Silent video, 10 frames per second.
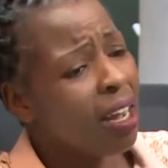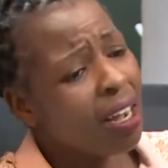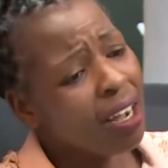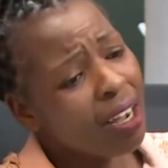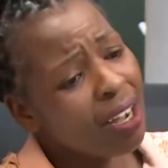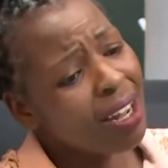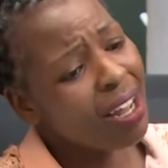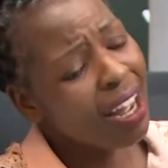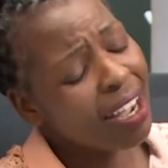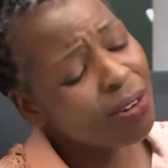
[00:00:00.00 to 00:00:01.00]

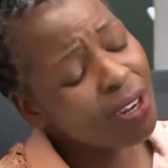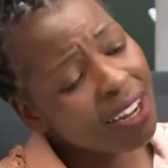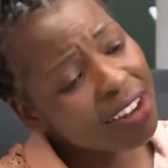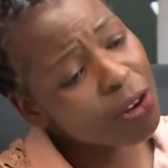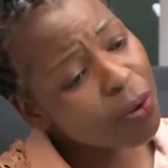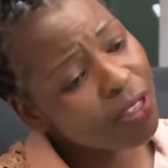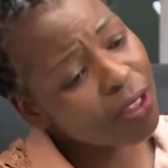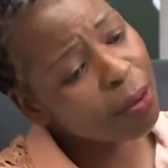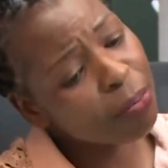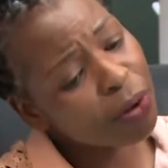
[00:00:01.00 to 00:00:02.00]
I don't agree with
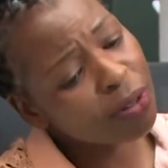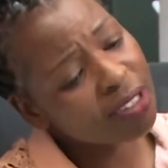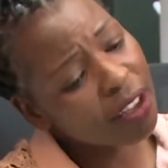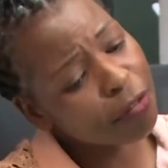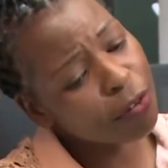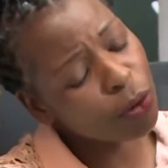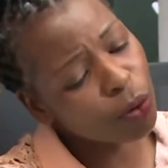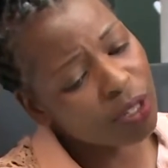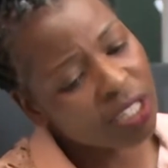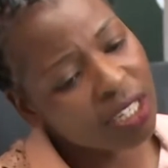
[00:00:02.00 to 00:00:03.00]
them because I feel
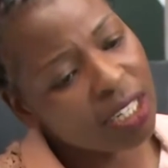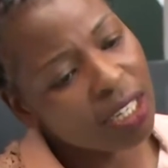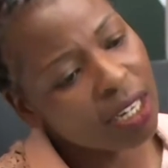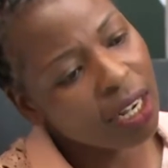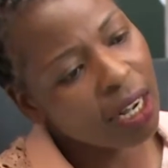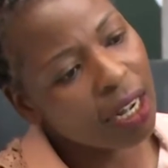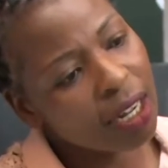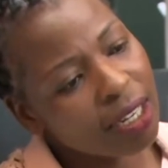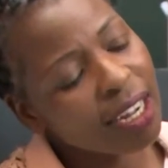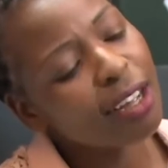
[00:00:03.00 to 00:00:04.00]
kuti
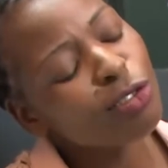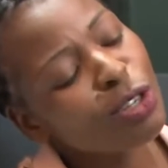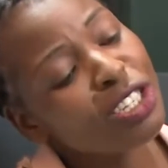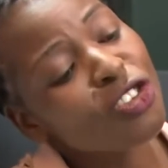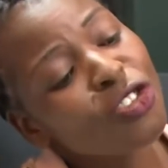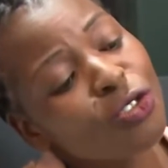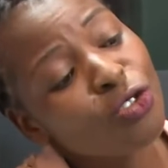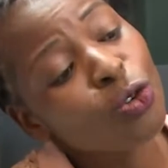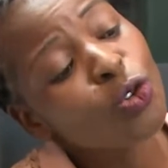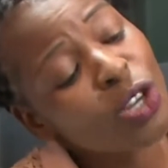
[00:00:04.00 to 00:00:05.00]
ndakazoita
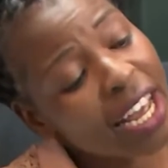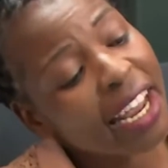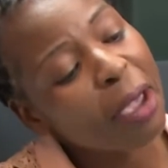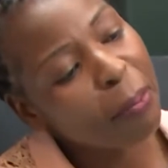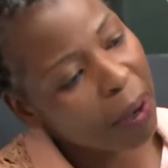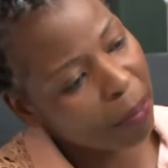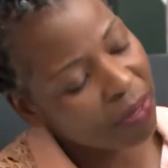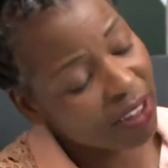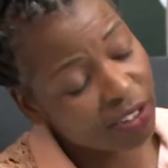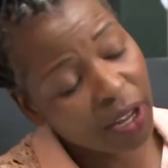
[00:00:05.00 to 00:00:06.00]
zvinotodarika ipapo.
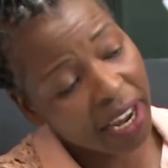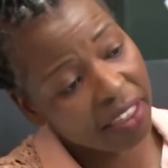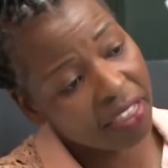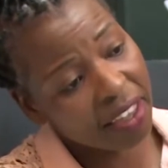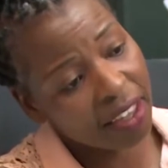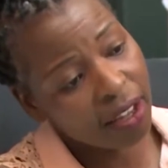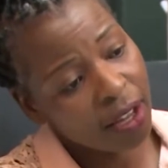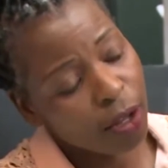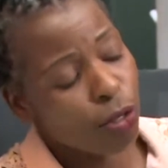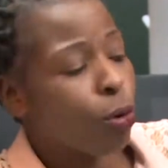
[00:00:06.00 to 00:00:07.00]
That's what I think.
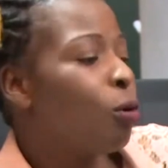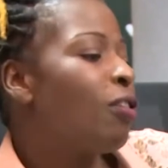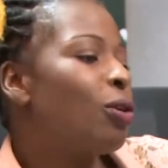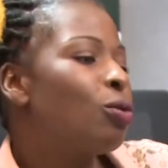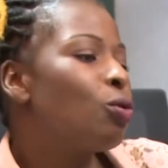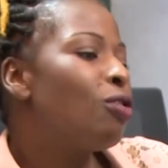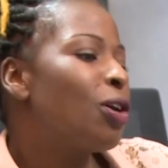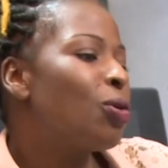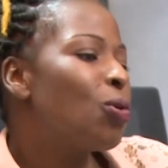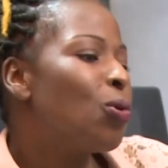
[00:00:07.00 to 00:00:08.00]
Though vanhu ndo
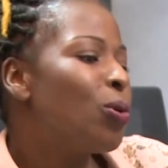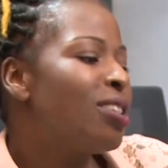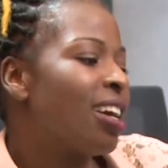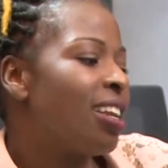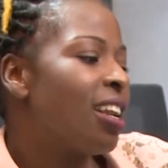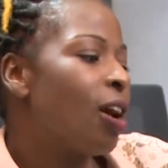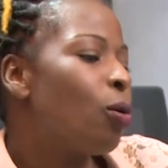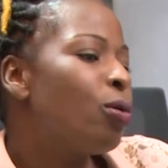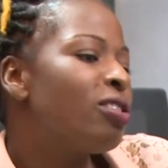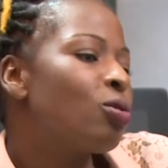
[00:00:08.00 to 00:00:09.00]
vanokuudza, and I
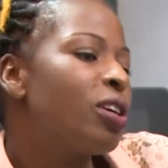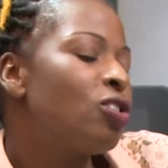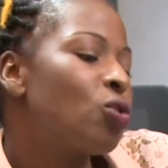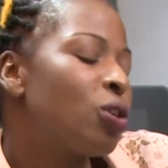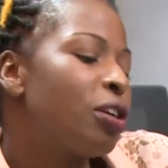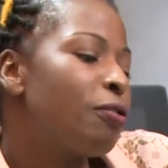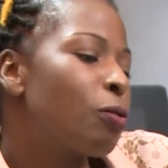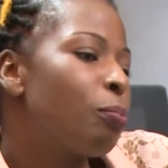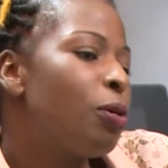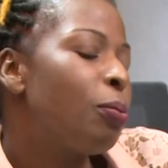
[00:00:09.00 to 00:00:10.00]
always wait to hear
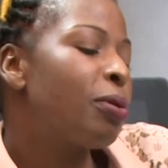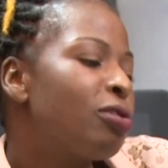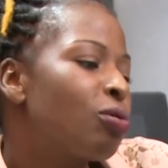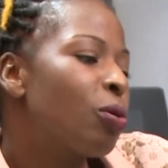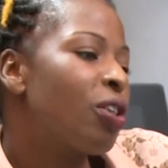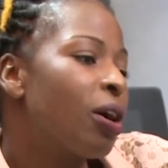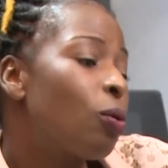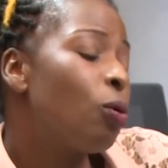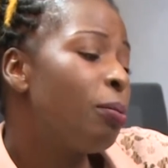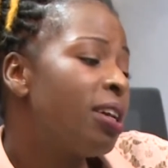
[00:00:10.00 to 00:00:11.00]
from people as well, their
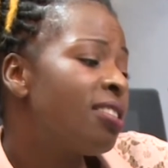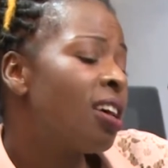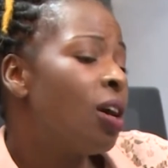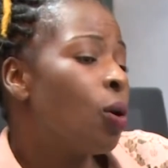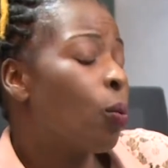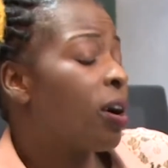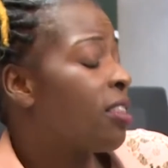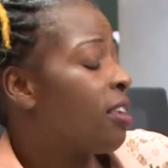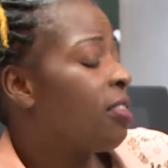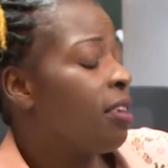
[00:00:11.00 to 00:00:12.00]
comments, what
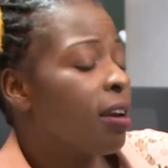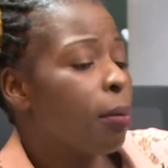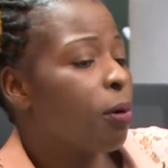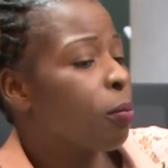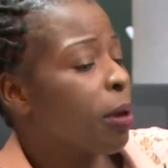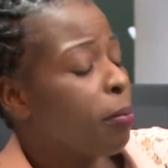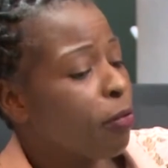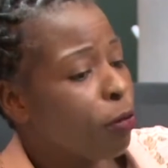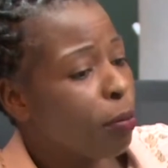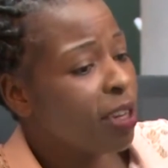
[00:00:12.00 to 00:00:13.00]
they think about my
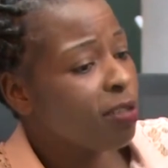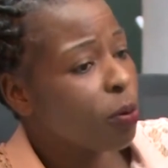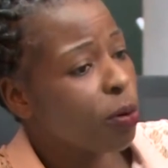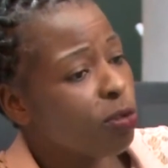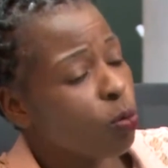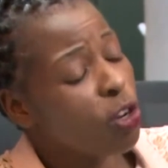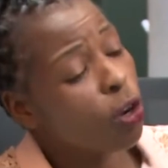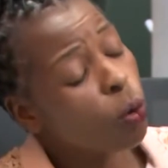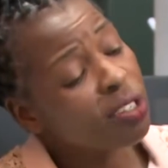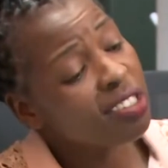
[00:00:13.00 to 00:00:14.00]
performance, because when
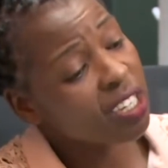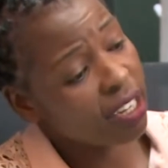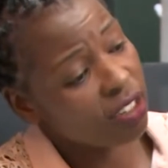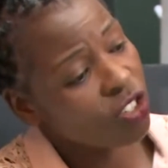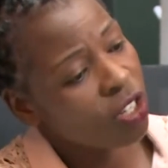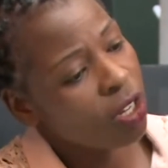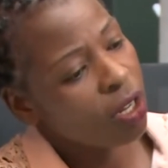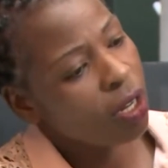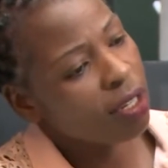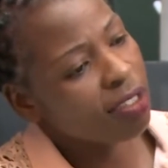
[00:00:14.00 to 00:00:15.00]
you're on stage,
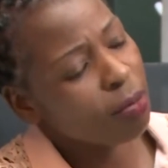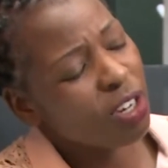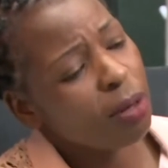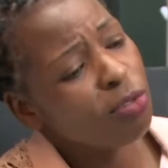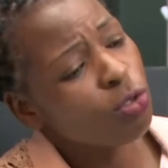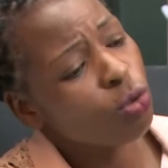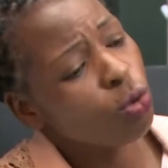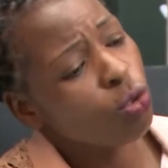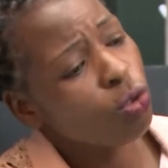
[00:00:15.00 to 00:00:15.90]
sometimes you